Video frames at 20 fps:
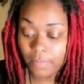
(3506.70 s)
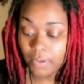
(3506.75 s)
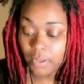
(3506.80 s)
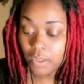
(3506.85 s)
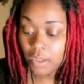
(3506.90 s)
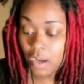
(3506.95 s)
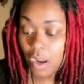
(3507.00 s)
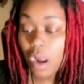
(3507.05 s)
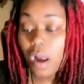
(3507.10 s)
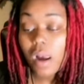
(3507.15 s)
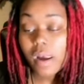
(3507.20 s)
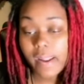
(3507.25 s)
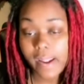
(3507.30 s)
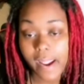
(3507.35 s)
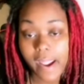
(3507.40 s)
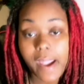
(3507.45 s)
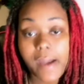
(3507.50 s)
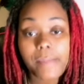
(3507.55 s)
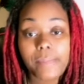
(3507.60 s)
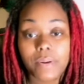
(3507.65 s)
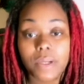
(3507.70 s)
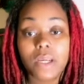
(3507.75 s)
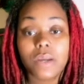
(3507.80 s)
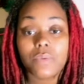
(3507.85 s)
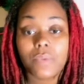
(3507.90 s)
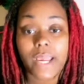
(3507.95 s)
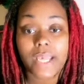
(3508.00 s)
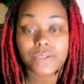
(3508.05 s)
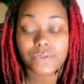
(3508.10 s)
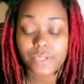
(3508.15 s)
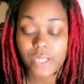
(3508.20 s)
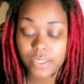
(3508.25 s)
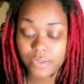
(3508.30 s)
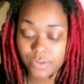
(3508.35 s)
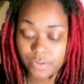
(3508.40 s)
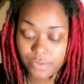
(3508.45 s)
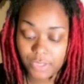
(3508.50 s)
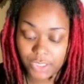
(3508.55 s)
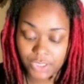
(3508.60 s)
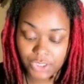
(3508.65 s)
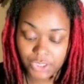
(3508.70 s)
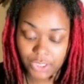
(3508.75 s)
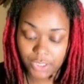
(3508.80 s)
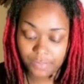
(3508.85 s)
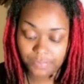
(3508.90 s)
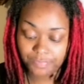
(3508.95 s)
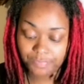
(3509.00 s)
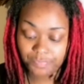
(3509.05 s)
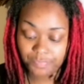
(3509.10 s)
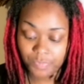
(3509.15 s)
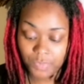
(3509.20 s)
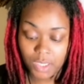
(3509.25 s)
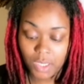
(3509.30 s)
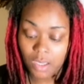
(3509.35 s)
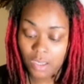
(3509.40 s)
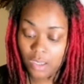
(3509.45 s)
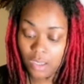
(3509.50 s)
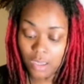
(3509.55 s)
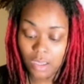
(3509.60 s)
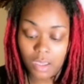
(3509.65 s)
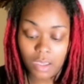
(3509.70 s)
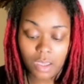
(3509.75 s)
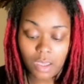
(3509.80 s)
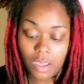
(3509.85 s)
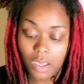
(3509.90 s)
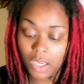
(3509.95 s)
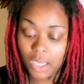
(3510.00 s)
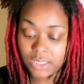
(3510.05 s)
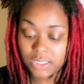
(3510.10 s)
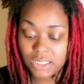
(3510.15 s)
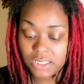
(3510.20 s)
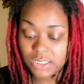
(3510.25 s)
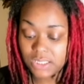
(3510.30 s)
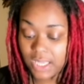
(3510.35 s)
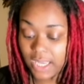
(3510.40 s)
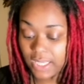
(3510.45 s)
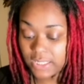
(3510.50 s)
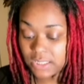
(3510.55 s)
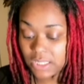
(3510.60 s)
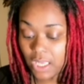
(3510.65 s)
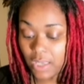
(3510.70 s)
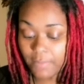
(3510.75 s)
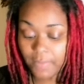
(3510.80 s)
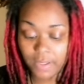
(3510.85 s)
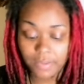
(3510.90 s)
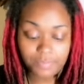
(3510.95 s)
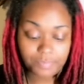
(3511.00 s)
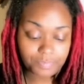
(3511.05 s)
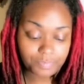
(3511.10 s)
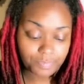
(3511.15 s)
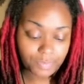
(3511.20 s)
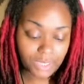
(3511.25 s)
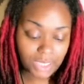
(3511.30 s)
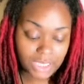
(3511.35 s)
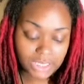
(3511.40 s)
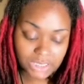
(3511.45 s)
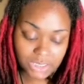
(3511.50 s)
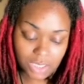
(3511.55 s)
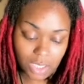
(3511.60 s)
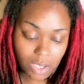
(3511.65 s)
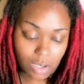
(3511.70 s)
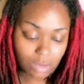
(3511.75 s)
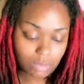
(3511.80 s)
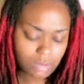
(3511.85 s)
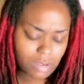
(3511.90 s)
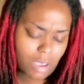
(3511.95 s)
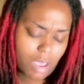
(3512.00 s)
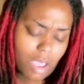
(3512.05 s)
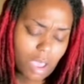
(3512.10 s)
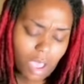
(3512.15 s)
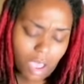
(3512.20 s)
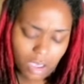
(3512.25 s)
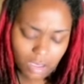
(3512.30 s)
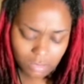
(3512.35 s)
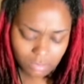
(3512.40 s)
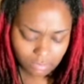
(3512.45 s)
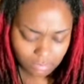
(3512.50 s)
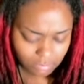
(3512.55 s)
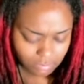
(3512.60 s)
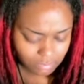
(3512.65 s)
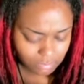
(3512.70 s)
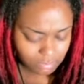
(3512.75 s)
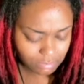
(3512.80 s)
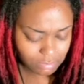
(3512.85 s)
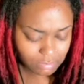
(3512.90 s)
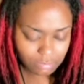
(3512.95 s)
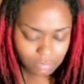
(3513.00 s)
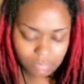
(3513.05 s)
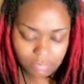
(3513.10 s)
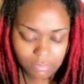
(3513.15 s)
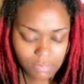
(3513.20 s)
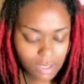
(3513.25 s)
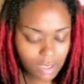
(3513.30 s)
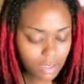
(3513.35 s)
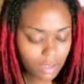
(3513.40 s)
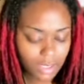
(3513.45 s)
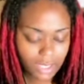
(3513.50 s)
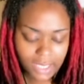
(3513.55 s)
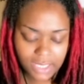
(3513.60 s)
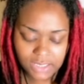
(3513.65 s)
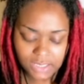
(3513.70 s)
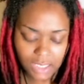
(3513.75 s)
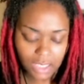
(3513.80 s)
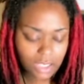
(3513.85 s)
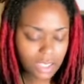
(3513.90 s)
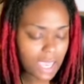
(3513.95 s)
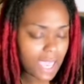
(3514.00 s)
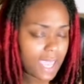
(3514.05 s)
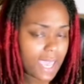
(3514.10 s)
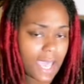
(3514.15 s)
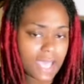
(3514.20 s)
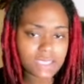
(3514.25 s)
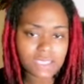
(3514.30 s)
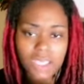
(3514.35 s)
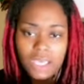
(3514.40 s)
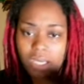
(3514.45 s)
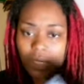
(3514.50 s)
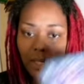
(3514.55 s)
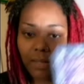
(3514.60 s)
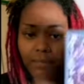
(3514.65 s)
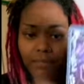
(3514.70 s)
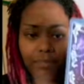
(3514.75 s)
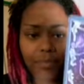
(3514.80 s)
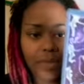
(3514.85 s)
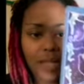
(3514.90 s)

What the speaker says: Put a little razzle dazzle on that shit. Because his day is coming. His dawn. Ha! He's in chaos, honey.